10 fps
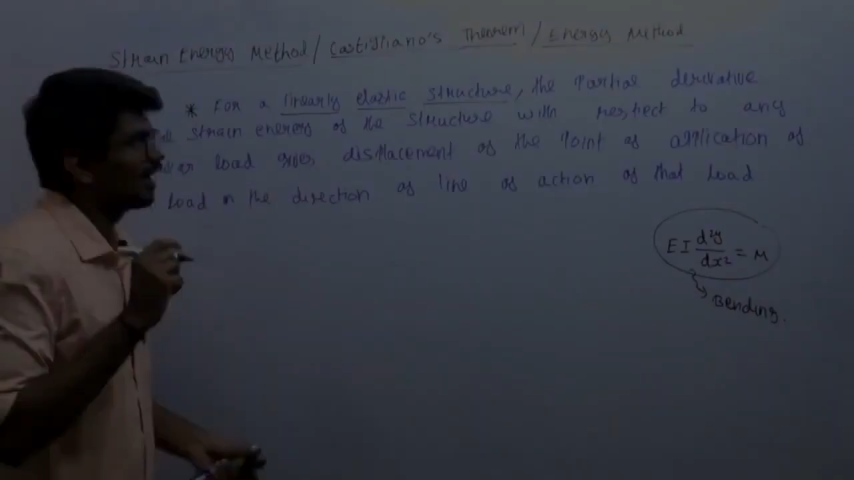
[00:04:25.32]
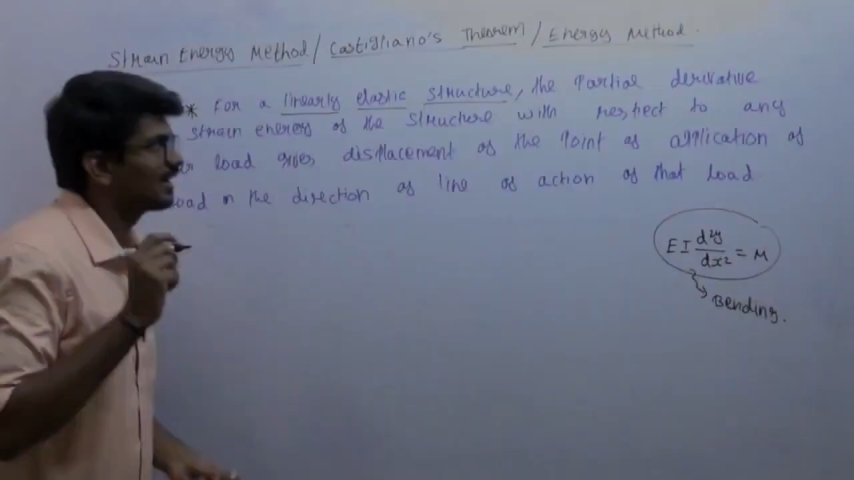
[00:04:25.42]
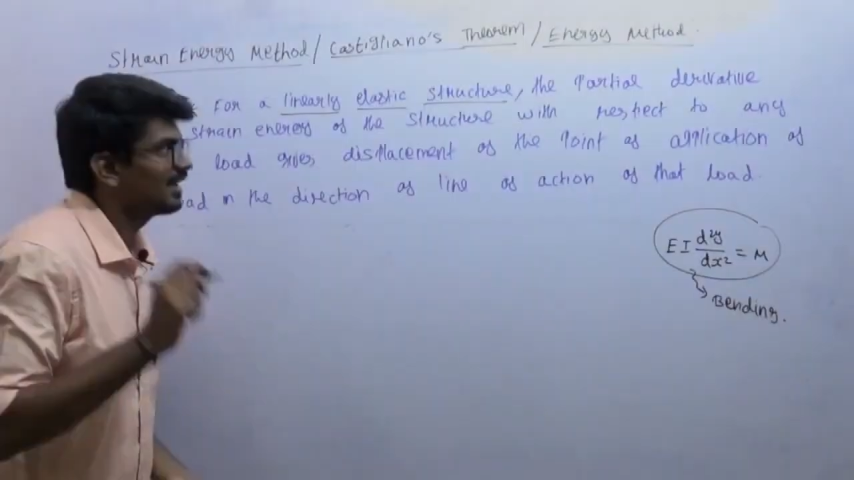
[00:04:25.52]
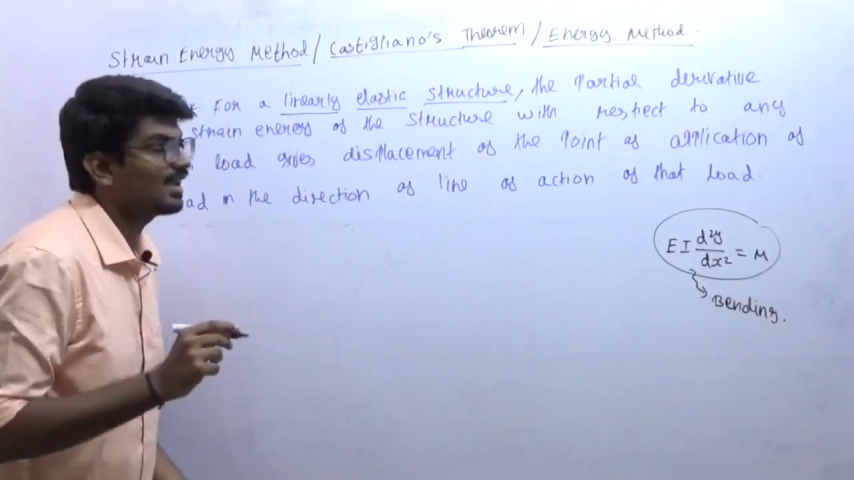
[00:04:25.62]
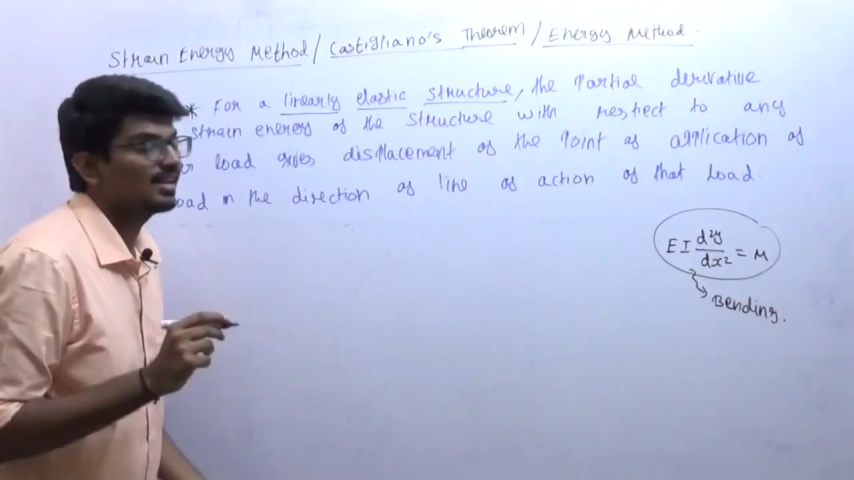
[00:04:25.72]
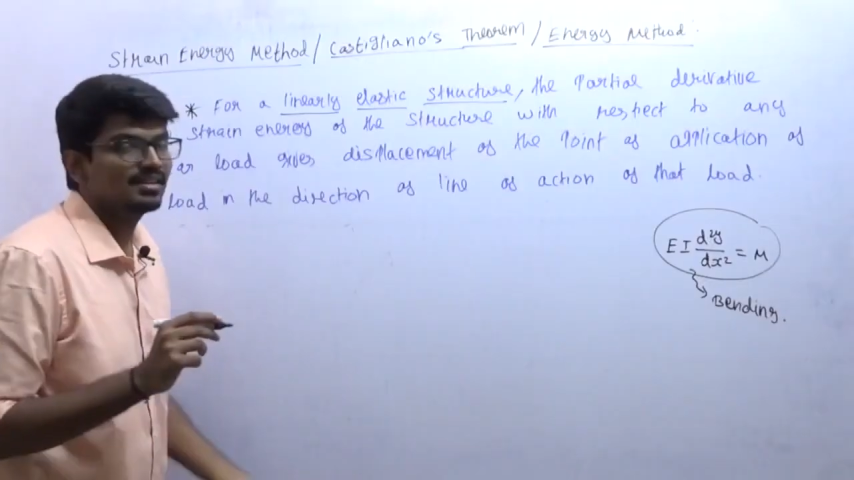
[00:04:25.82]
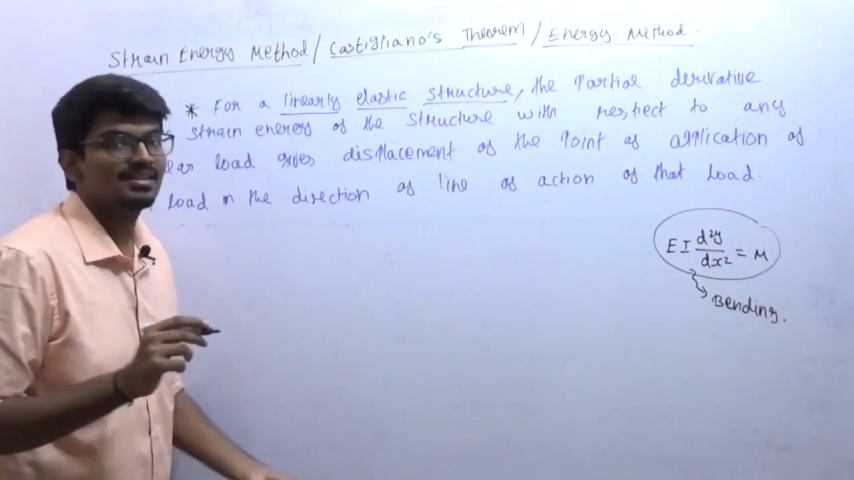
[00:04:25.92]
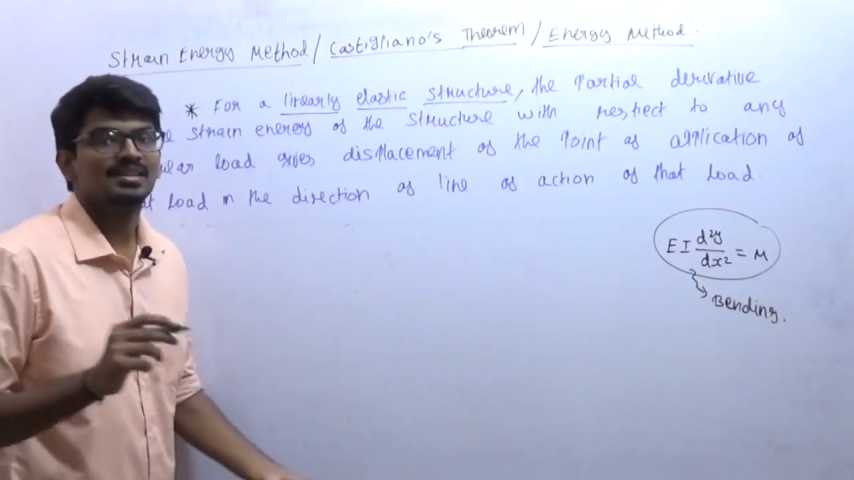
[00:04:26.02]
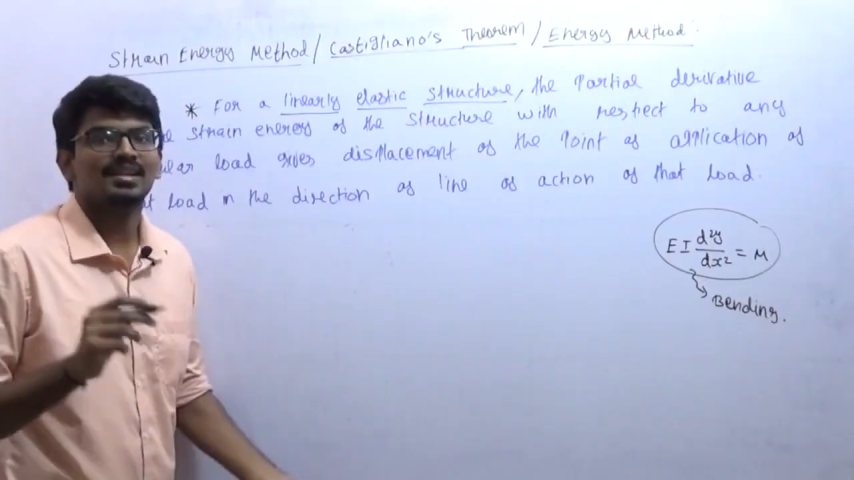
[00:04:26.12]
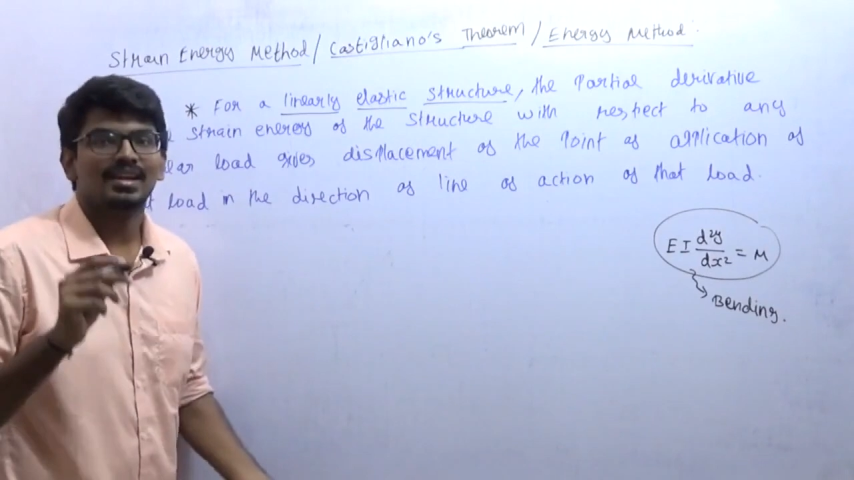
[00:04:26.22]

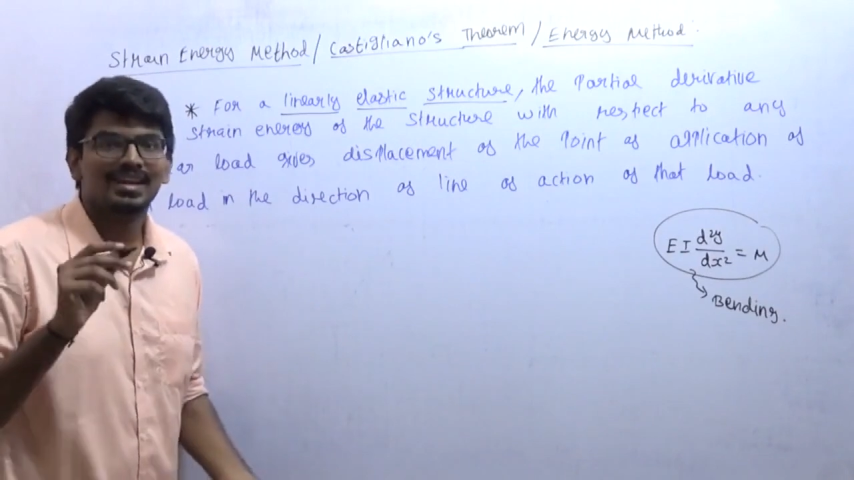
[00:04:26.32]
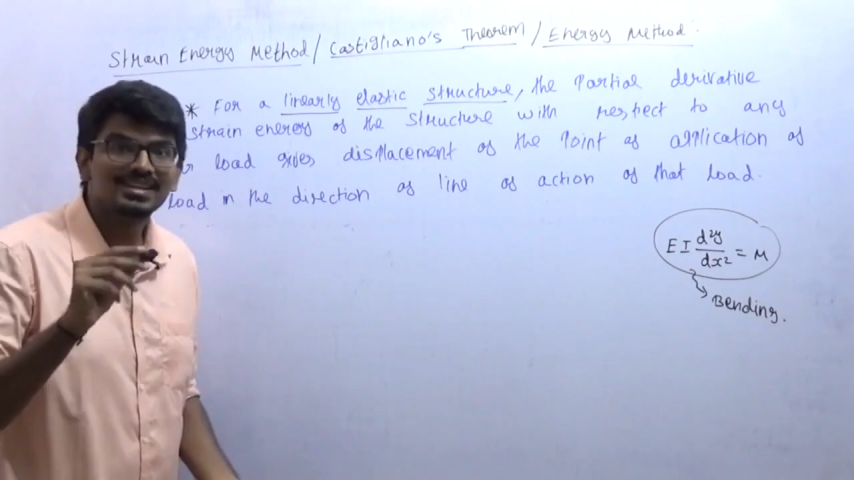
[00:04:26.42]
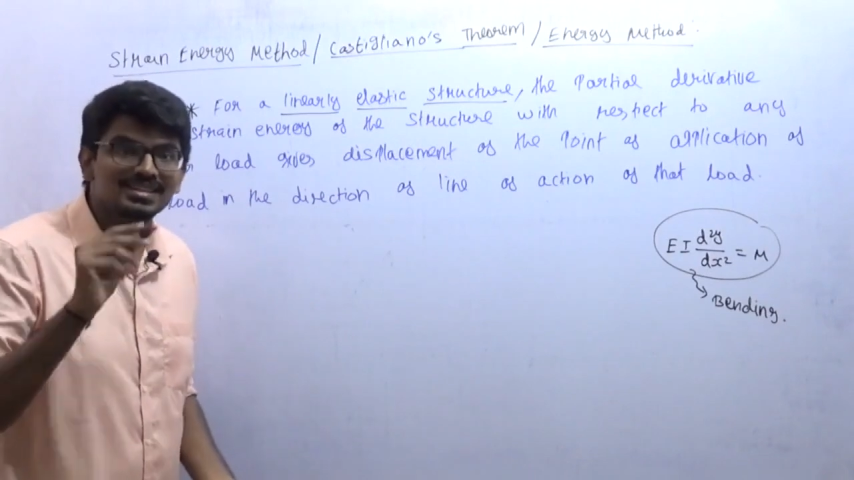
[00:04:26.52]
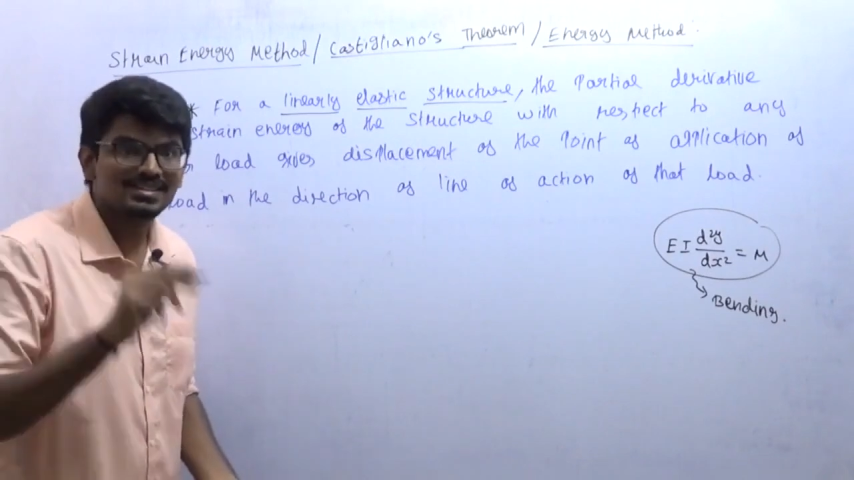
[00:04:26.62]
again in